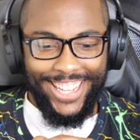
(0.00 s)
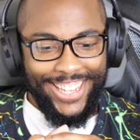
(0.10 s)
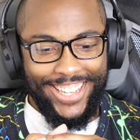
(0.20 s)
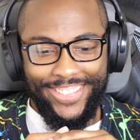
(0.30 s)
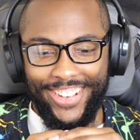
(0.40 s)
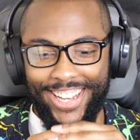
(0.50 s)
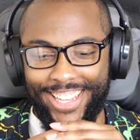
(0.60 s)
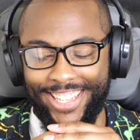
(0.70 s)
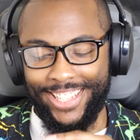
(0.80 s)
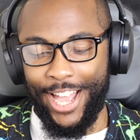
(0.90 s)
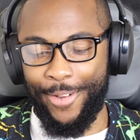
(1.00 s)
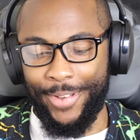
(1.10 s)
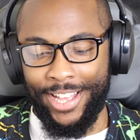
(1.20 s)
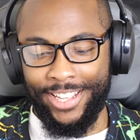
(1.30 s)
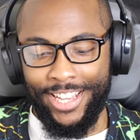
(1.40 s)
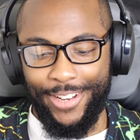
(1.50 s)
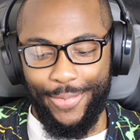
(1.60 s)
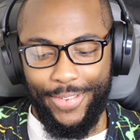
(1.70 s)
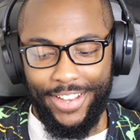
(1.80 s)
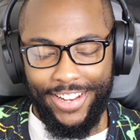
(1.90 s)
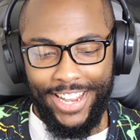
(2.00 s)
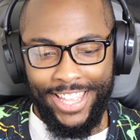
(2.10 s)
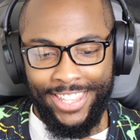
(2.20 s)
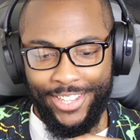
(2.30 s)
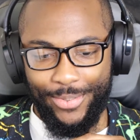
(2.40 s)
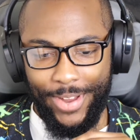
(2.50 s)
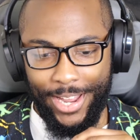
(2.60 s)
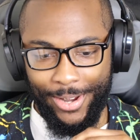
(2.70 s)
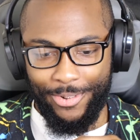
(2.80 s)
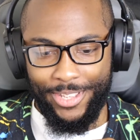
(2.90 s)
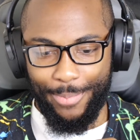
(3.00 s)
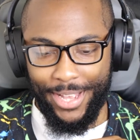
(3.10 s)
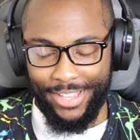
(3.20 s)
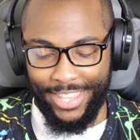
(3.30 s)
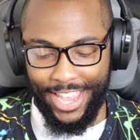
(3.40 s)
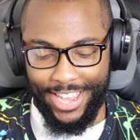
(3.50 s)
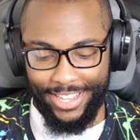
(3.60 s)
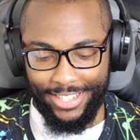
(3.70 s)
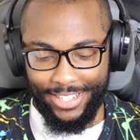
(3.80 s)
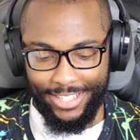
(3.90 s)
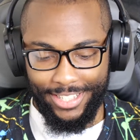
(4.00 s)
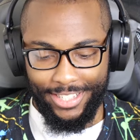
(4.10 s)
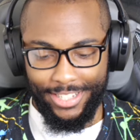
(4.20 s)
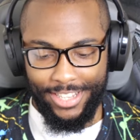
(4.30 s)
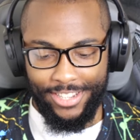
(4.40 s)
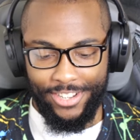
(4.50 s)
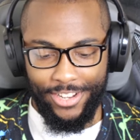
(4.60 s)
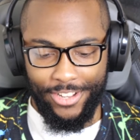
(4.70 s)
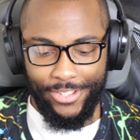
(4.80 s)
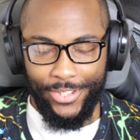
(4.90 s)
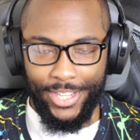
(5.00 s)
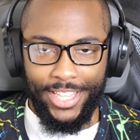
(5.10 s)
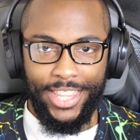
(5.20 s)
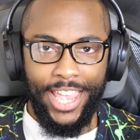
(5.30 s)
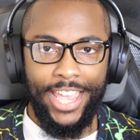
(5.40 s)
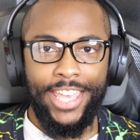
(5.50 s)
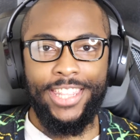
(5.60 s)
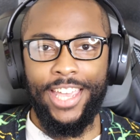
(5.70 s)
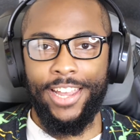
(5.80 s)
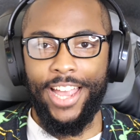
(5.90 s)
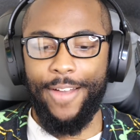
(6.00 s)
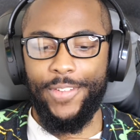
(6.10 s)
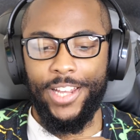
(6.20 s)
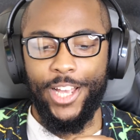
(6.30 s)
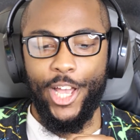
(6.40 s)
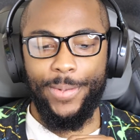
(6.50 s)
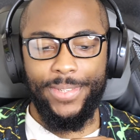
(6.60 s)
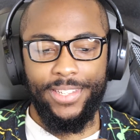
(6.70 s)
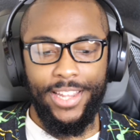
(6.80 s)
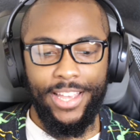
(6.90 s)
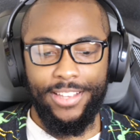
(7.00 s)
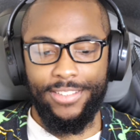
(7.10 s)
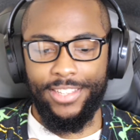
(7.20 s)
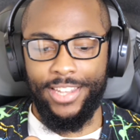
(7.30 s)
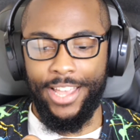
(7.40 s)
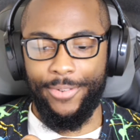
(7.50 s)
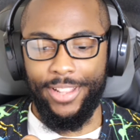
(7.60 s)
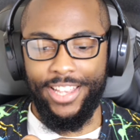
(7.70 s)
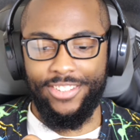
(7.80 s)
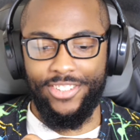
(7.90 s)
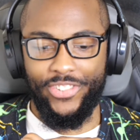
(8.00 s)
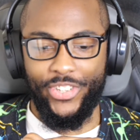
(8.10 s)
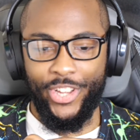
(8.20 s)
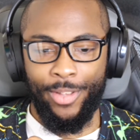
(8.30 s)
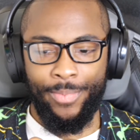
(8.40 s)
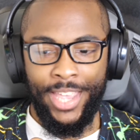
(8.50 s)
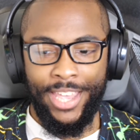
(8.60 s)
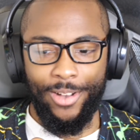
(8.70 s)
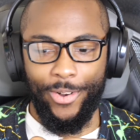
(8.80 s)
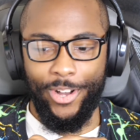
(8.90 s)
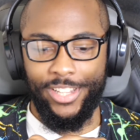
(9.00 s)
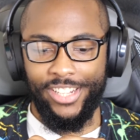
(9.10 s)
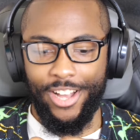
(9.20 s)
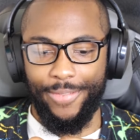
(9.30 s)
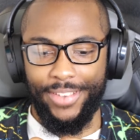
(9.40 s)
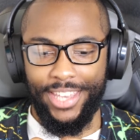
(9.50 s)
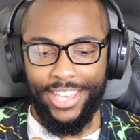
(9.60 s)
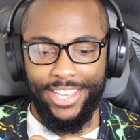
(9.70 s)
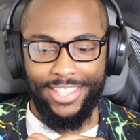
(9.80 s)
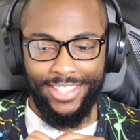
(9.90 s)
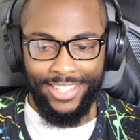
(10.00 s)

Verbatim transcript: It's funny because I kind of figured that this record was about that, because you know they're having their ups and downs in that relationship. They on and off again.